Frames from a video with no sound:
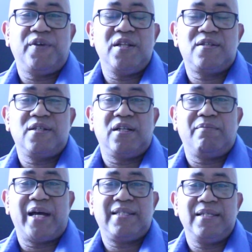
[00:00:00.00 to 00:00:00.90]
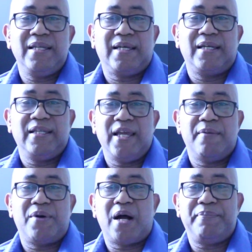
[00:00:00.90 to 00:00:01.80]
Vincent and Martinique and
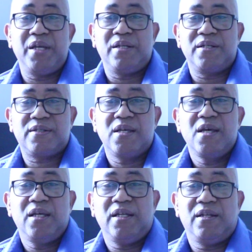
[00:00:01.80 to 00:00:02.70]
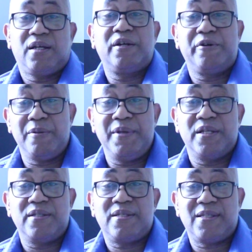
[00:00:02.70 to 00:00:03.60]
near Barbados in the
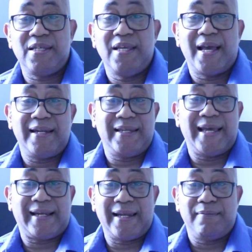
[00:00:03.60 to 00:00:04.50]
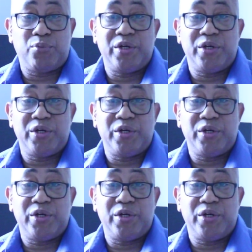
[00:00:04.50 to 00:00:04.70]
Caribbean Sea and the Atlantic,